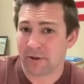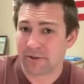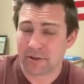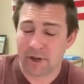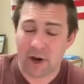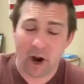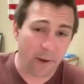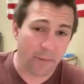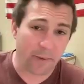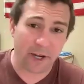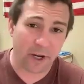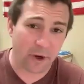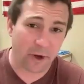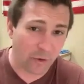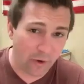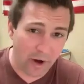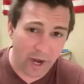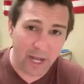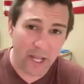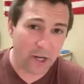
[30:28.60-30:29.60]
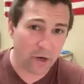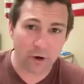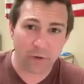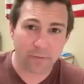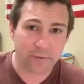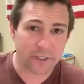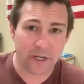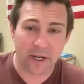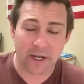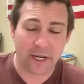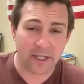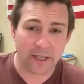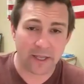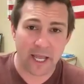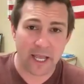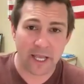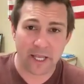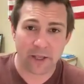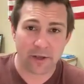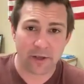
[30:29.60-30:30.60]
carbon credit groups are going to
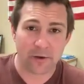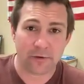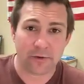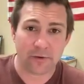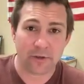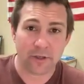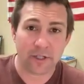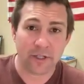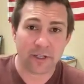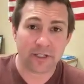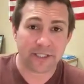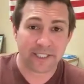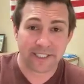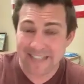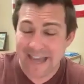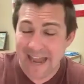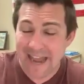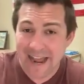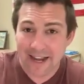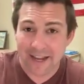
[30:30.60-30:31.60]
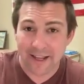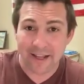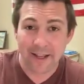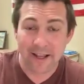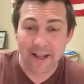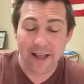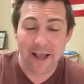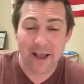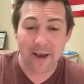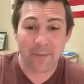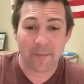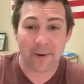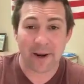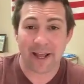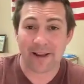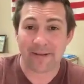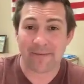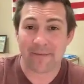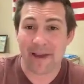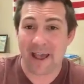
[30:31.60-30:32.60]
let you stack, but
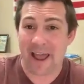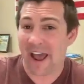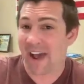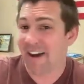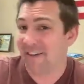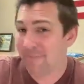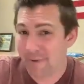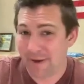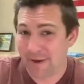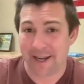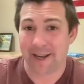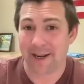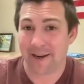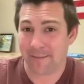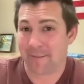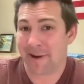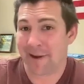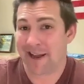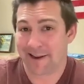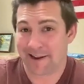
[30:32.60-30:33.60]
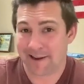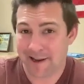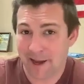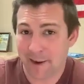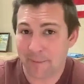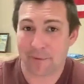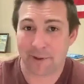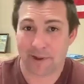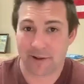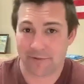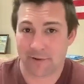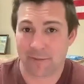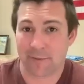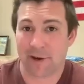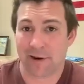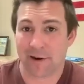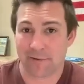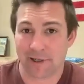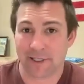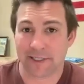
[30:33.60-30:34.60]
I have been hit up by a couple of them
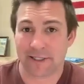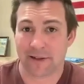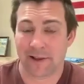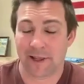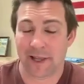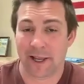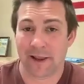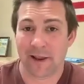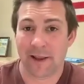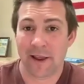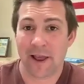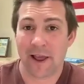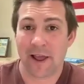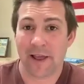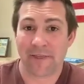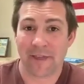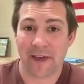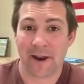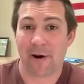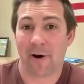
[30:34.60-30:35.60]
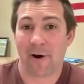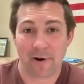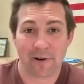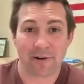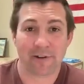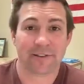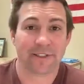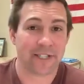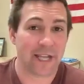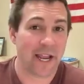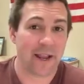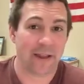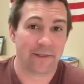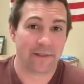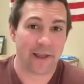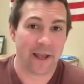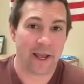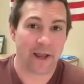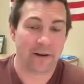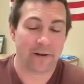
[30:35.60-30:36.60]
here recently that are saying
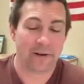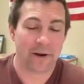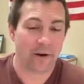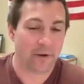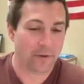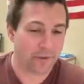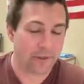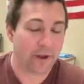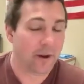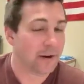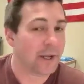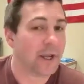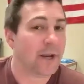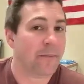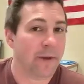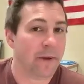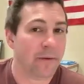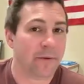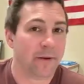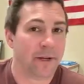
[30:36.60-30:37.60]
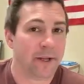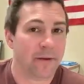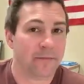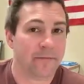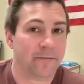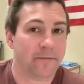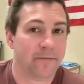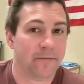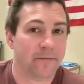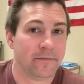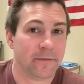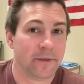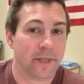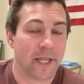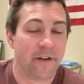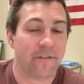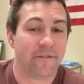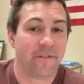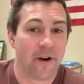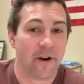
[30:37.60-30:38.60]
that no, they're going to be able to
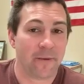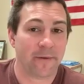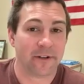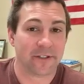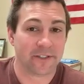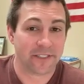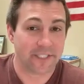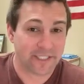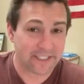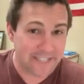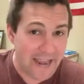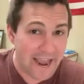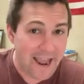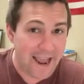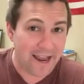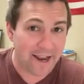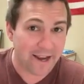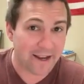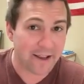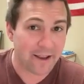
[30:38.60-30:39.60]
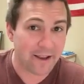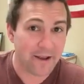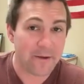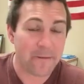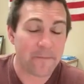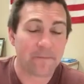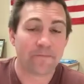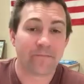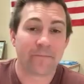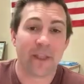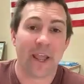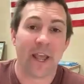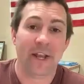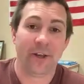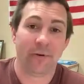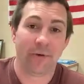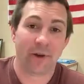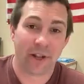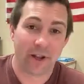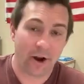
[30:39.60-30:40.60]
let farmers stack and
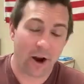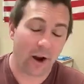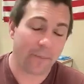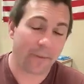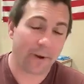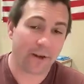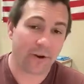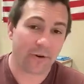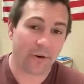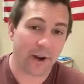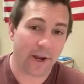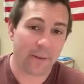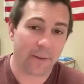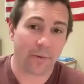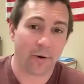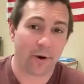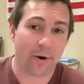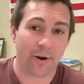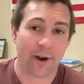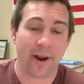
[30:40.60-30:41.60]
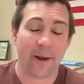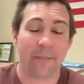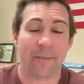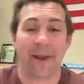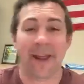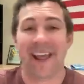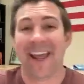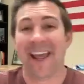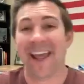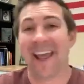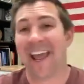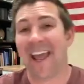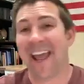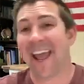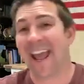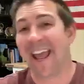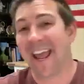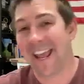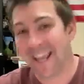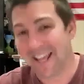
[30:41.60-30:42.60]
do a carbon credit program
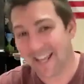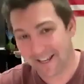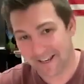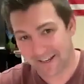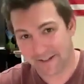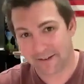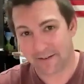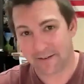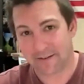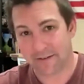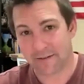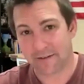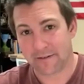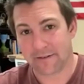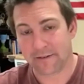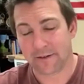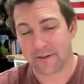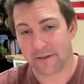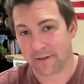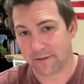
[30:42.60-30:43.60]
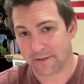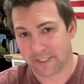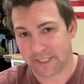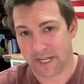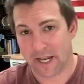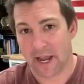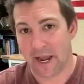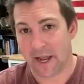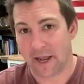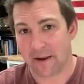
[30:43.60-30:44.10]
and do CI.